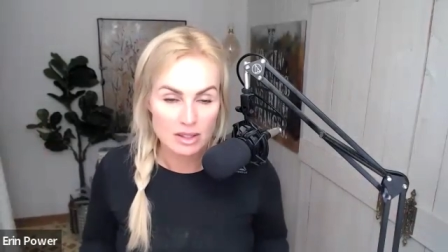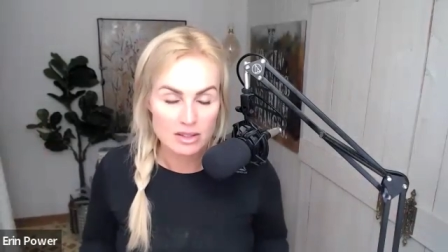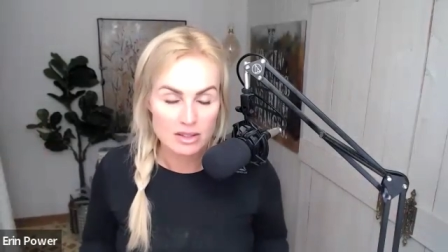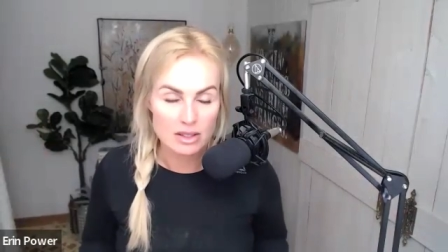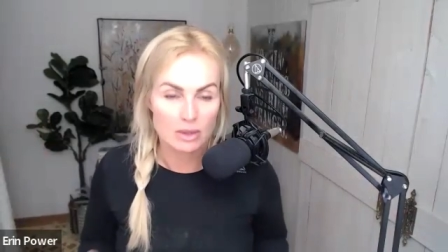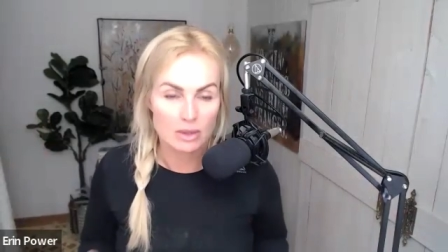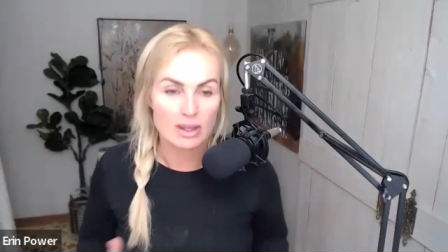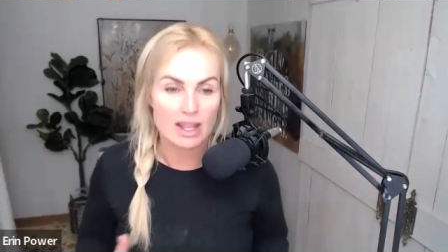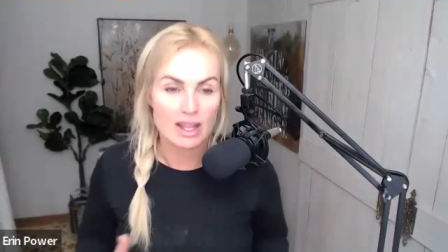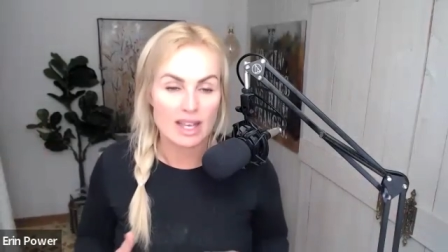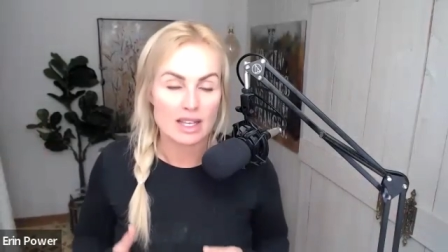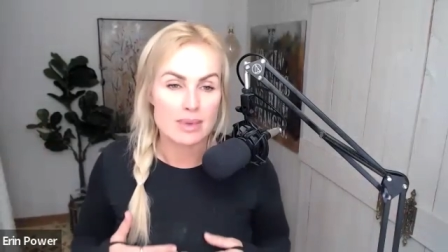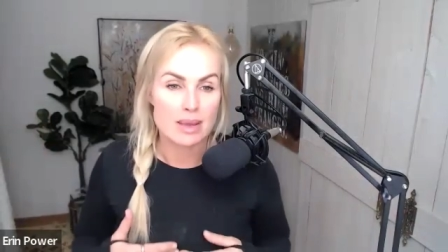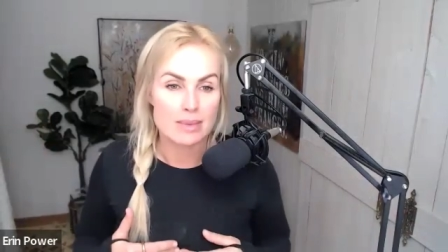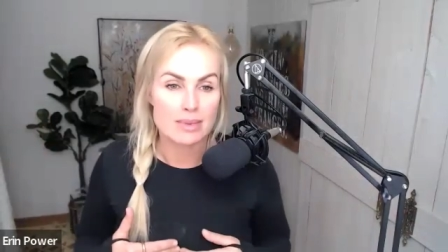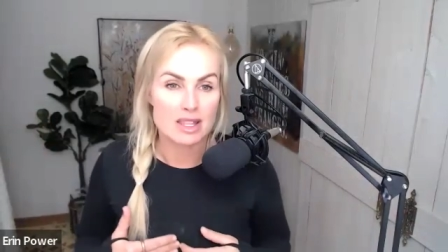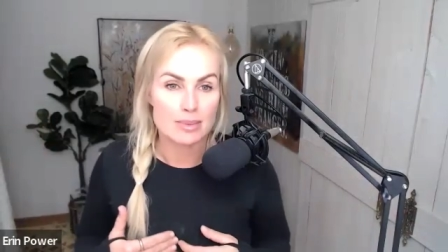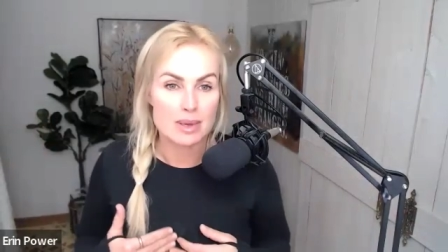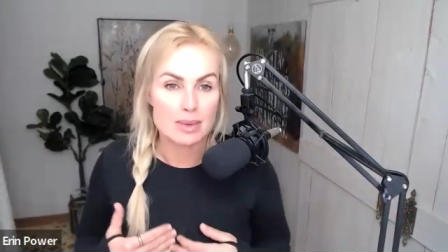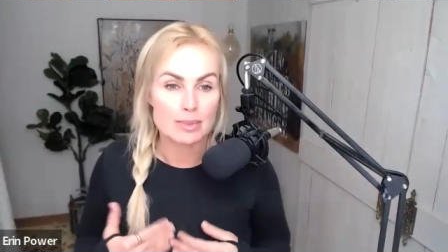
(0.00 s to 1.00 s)
so like
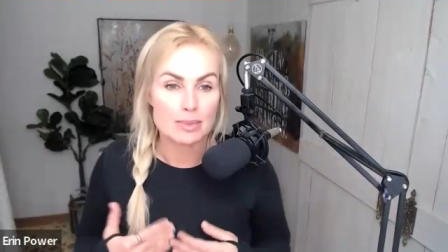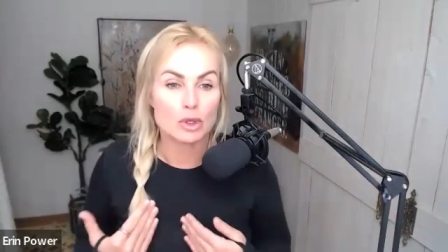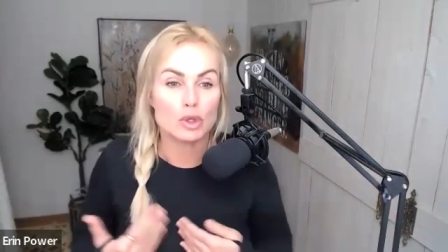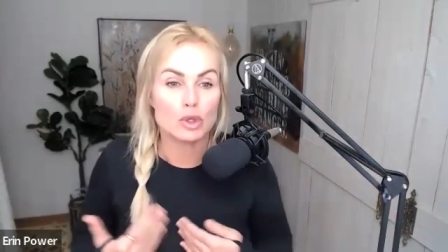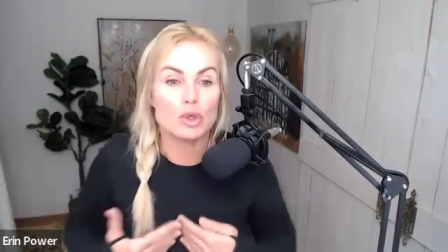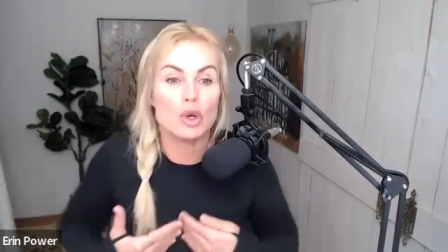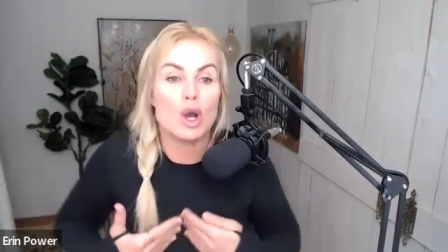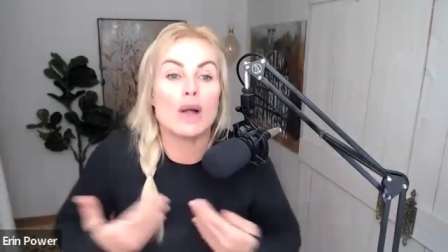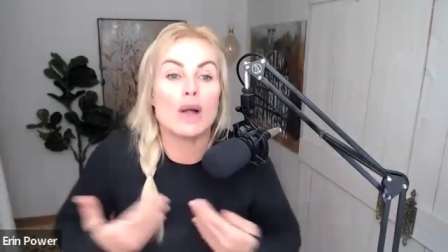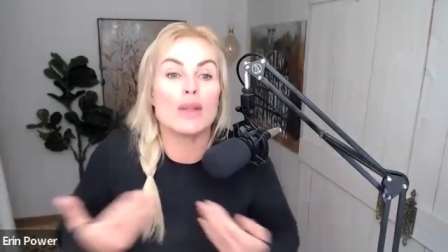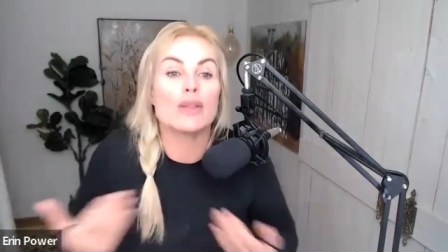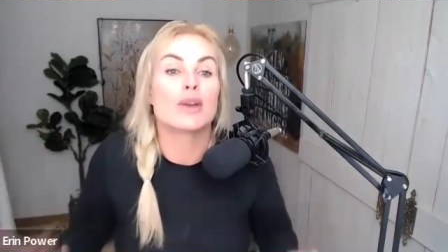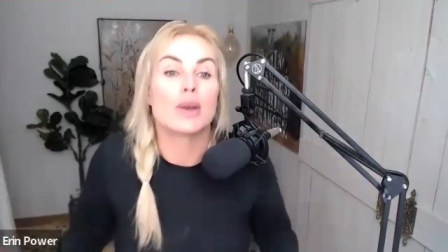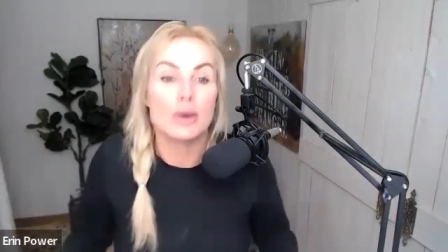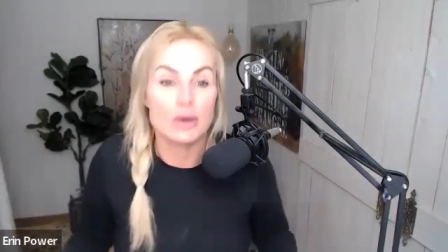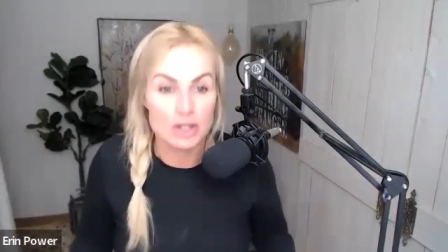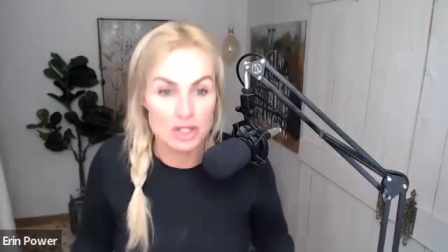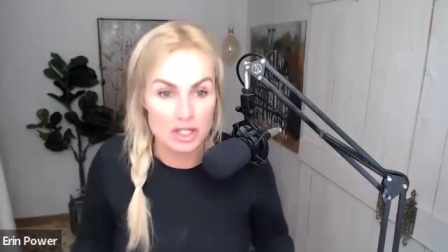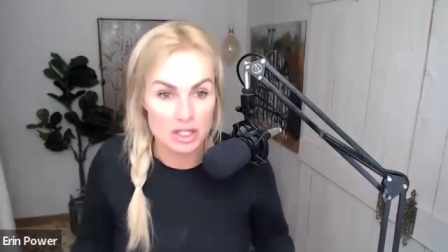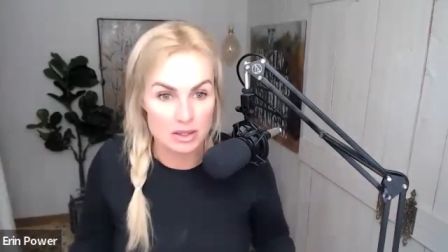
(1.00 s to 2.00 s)
maybe the people who health
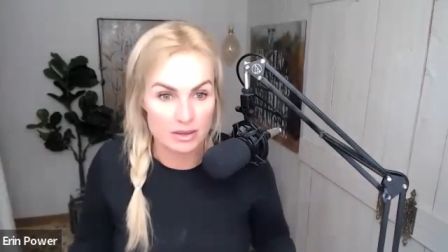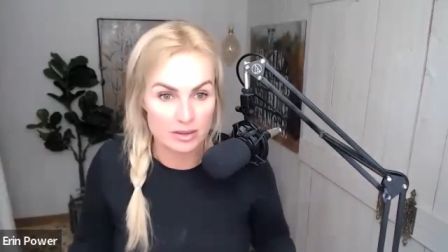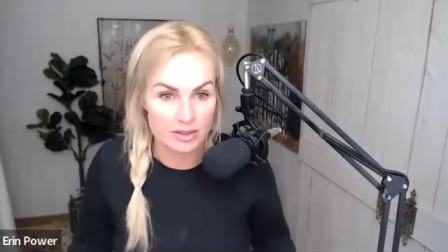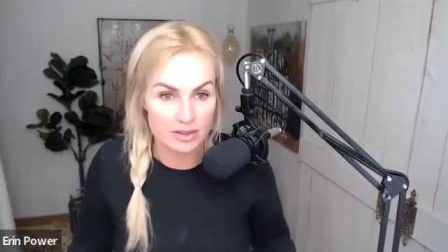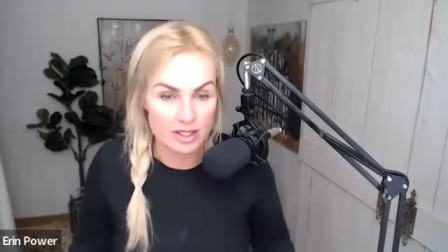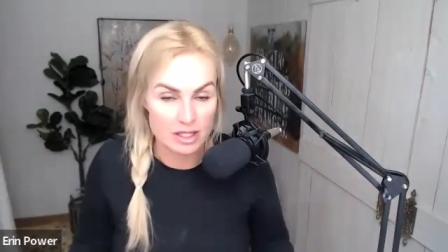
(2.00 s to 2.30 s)
coaches and